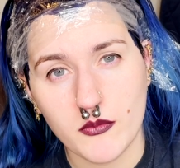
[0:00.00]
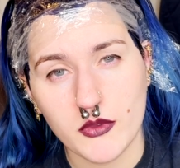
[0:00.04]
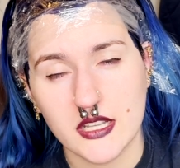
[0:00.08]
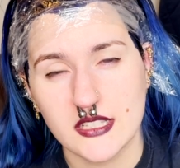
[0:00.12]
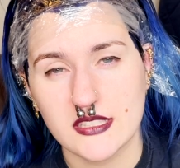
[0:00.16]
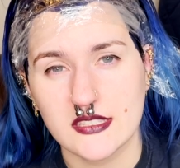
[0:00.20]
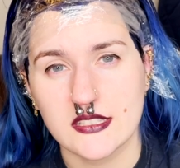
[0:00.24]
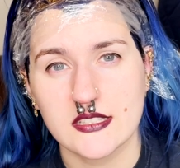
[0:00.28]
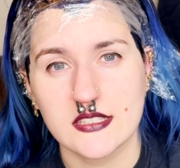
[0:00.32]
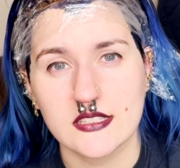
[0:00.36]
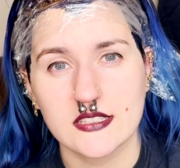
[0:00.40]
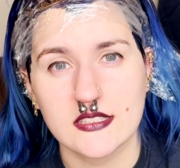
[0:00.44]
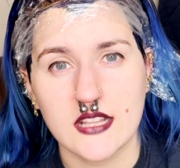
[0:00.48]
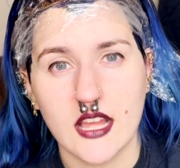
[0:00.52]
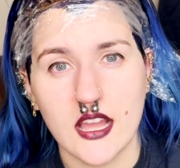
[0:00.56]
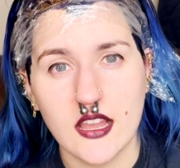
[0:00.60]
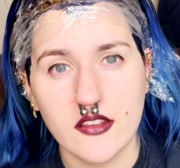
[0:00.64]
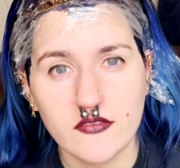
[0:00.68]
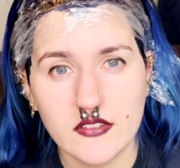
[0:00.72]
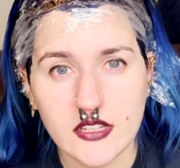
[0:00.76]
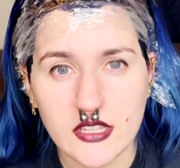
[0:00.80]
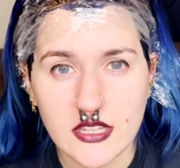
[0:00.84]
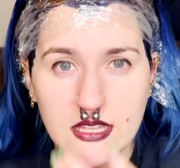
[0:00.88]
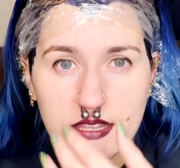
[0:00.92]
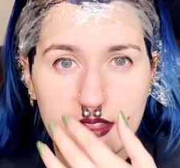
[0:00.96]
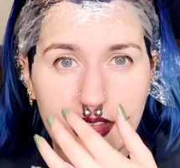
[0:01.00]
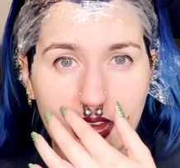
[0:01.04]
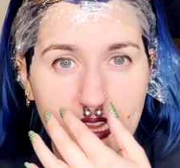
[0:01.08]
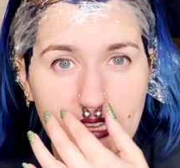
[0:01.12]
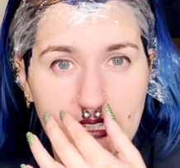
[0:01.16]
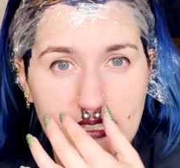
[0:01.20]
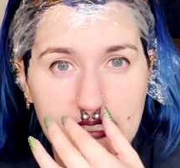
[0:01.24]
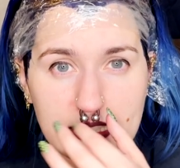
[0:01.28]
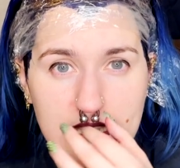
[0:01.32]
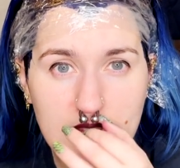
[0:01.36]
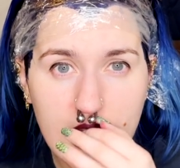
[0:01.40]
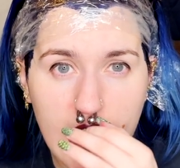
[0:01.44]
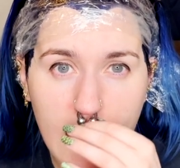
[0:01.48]
because it's not really that
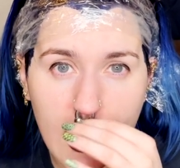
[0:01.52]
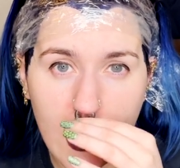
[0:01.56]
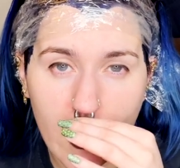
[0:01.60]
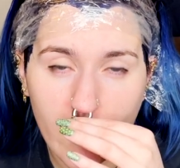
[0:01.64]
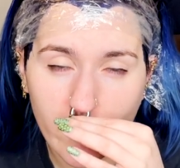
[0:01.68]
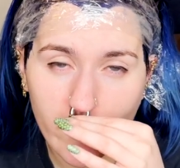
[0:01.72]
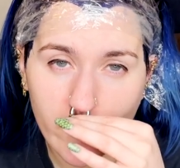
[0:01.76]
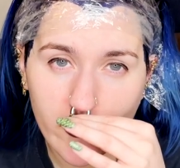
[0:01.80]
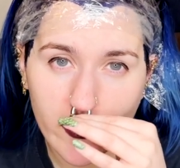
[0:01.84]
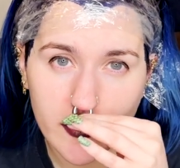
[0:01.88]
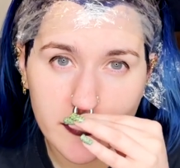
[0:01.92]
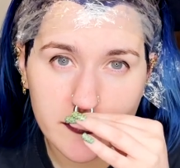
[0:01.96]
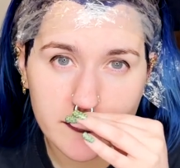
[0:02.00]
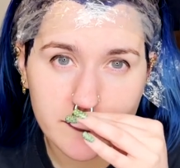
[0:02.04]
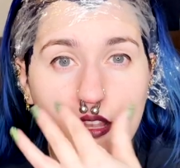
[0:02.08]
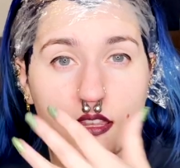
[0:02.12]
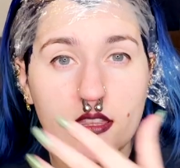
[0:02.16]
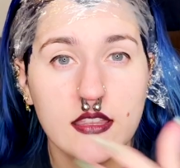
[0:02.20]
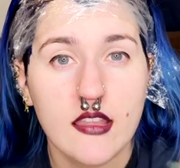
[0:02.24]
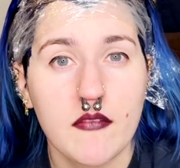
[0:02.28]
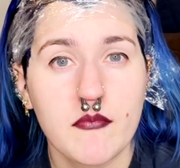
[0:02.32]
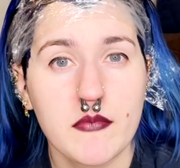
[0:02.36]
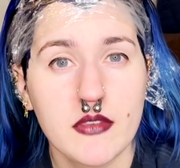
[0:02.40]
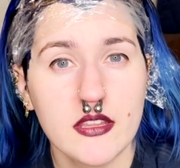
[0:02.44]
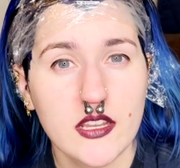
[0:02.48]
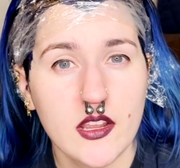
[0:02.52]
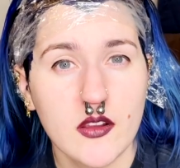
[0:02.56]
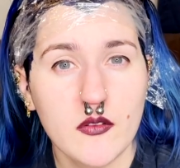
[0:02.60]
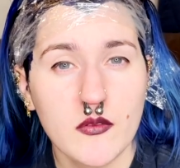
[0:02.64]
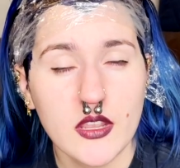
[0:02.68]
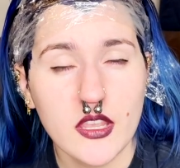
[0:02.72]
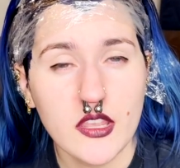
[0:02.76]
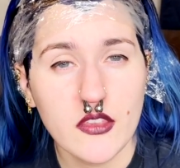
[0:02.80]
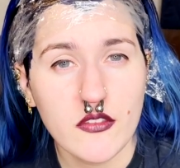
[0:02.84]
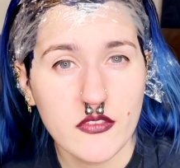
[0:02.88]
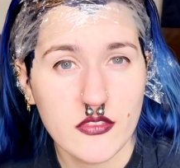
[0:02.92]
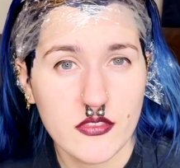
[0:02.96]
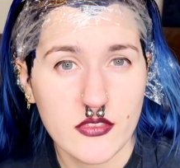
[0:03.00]
safe. Let me know what
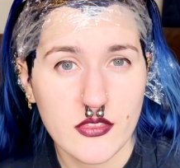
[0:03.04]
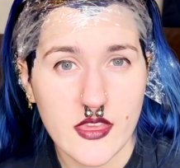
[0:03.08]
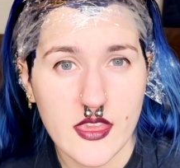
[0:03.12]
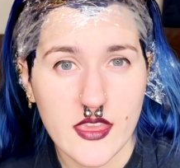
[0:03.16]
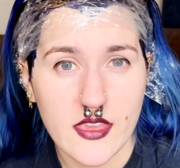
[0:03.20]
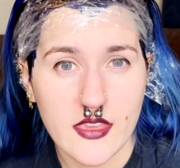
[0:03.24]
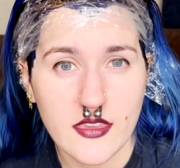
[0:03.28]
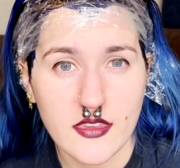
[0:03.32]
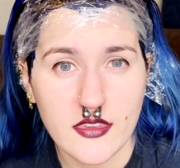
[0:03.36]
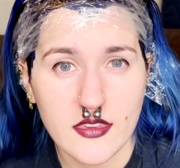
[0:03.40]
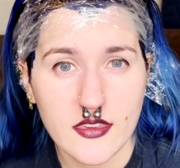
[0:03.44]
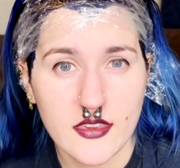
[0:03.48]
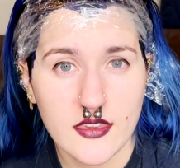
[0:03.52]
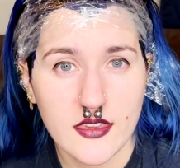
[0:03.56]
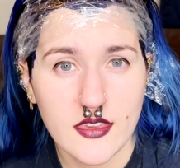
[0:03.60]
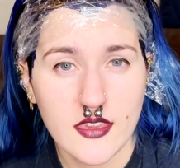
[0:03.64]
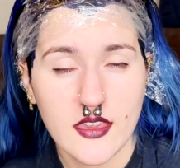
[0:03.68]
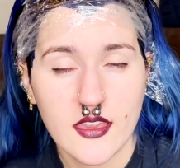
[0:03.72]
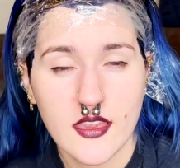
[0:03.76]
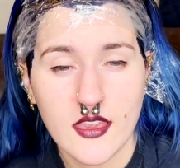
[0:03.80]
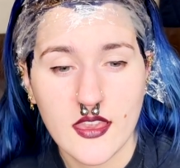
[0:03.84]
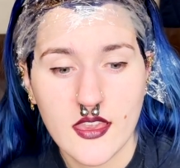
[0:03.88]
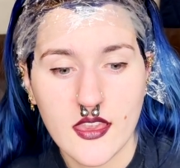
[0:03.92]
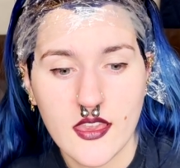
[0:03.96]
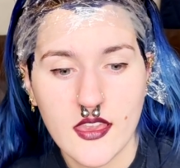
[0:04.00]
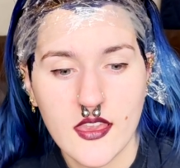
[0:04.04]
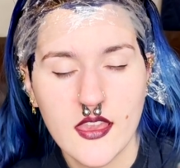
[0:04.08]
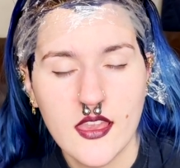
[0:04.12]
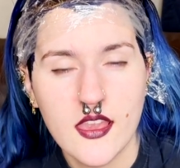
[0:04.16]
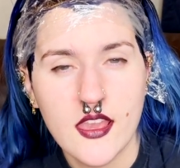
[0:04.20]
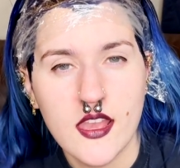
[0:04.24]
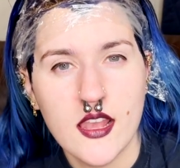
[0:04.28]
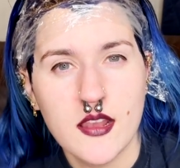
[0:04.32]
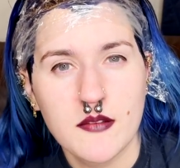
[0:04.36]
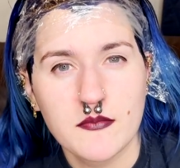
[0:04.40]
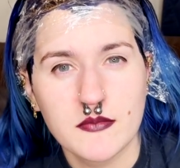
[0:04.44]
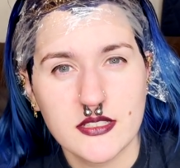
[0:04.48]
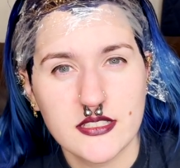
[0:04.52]
you think.
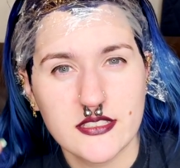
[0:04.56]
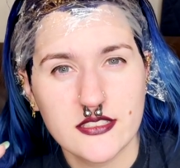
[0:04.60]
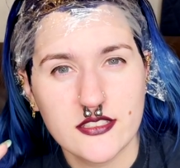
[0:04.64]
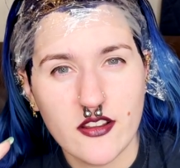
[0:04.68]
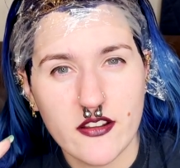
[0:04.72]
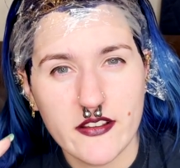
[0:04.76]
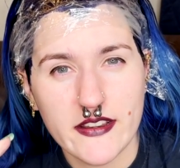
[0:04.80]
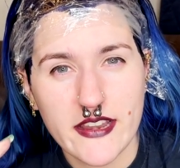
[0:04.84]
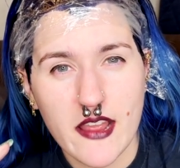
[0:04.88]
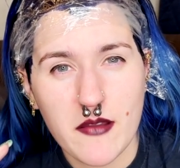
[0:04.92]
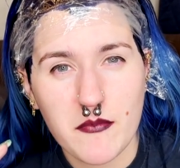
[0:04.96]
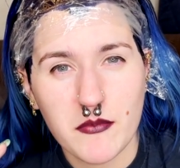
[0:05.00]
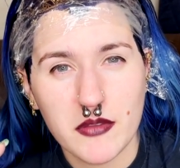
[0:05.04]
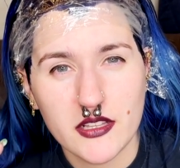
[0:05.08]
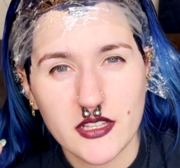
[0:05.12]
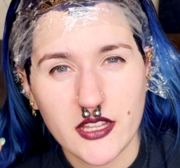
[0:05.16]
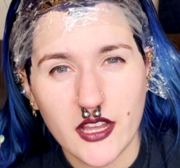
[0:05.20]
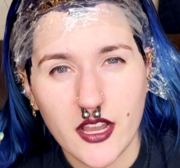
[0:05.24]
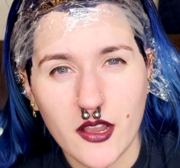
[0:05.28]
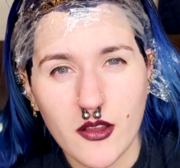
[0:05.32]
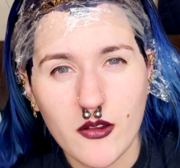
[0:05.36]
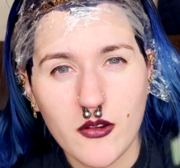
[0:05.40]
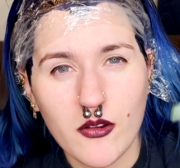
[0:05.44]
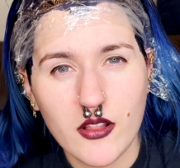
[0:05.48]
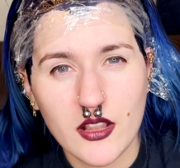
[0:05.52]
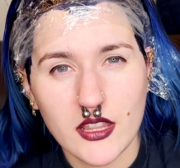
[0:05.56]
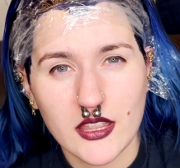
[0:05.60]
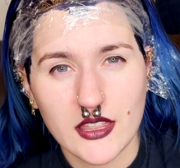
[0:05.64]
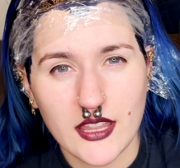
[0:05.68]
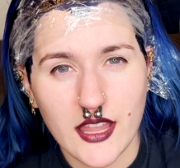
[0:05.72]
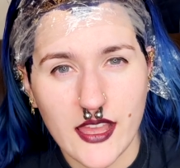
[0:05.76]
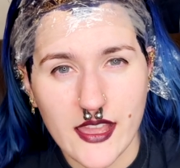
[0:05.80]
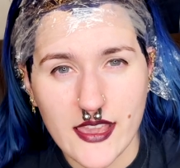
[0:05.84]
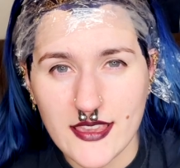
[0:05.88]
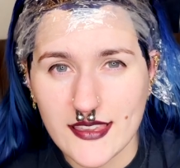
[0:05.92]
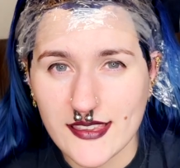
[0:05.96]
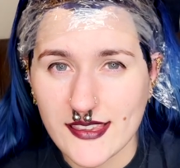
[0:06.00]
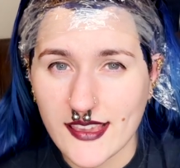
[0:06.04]
Please go down below,
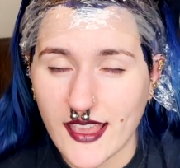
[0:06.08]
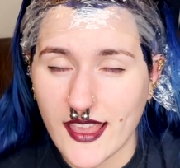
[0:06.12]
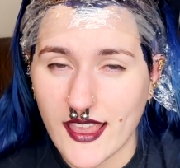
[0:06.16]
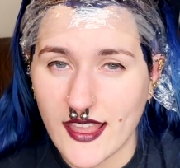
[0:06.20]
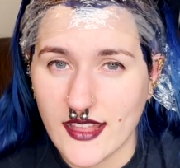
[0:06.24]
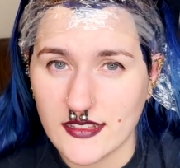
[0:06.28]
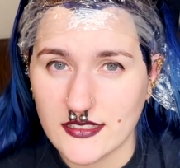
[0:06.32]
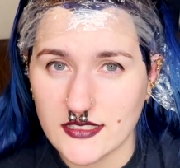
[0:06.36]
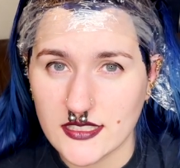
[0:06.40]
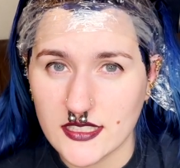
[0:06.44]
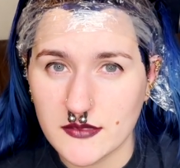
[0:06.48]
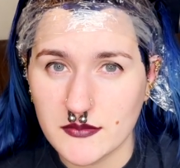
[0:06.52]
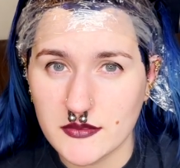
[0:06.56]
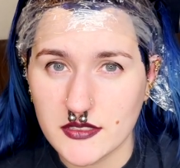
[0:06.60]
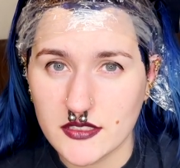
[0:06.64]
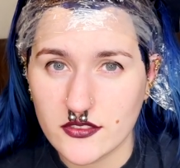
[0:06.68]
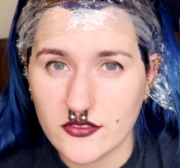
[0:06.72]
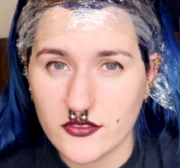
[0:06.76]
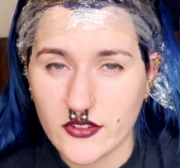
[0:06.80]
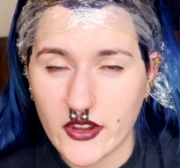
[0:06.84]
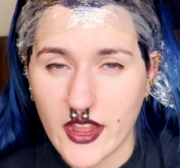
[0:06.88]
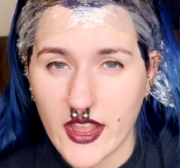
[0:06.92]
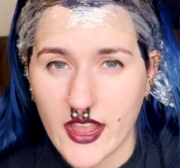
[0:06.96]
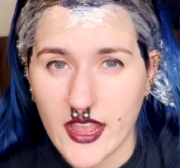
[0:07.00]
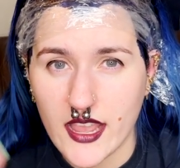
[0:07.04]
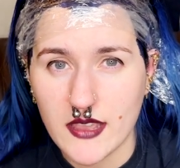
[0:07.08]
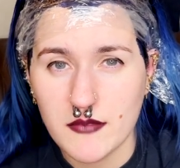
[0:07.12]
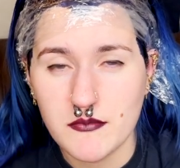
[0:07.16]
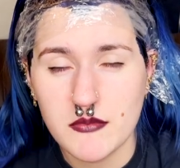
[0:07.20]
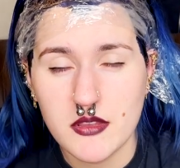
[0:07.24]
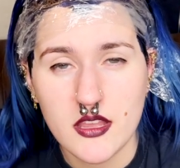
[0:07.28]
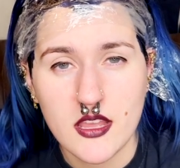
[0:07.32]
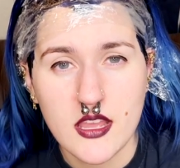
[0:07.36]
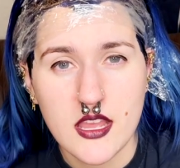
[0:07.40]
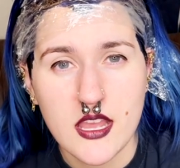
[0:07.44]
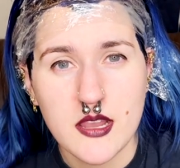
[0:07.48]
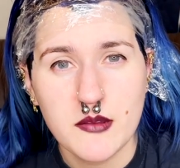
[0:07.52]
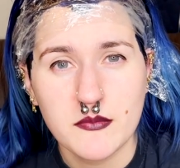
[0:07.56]
like and subscribe.
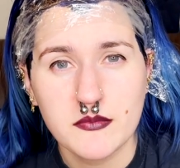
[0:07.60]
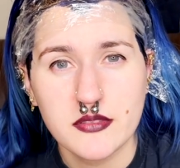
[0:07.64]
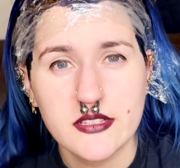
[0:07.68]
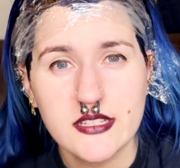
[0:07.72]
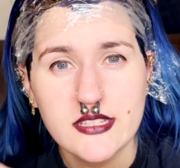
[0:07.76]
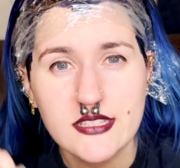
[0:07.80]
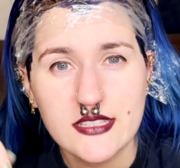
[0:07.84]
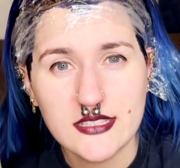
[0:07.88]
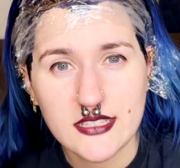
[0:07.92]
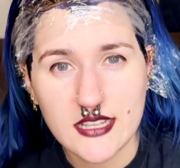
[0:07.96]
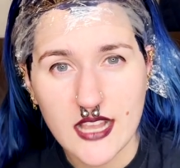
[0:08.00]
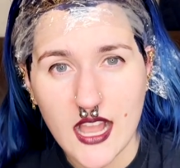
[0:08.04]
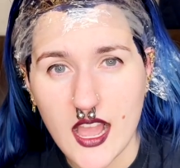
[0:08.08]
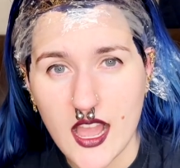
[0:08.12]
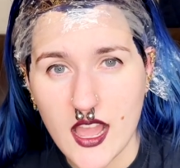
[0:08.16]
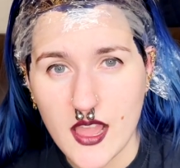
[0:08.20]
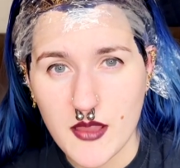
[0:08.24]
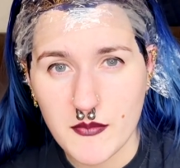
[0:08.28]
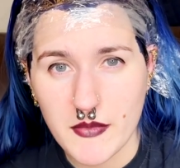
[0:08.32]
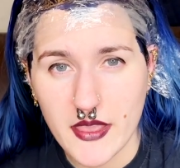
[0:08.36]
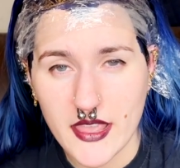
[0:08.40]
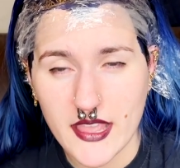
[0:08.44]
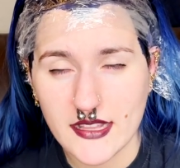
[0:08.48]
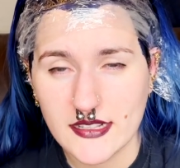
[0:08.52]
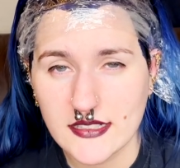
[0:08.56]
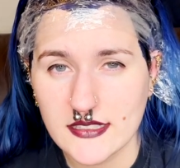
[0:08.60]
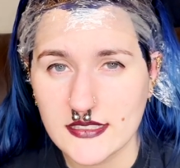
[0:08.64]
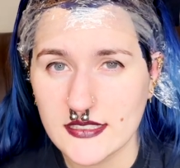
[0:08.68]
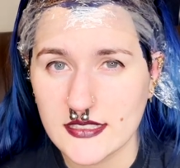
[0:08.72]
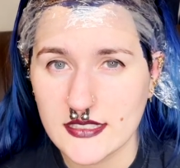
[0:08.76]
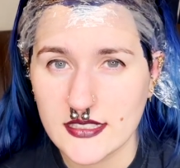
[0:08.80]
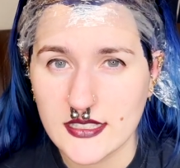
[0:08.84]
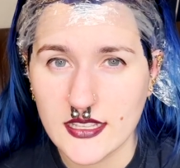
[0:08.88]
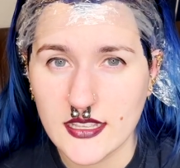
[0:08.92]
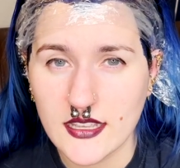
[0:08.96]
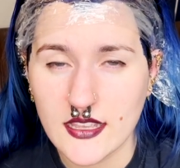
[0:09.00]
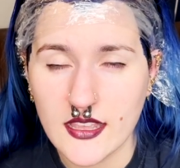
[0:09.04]
Please comment,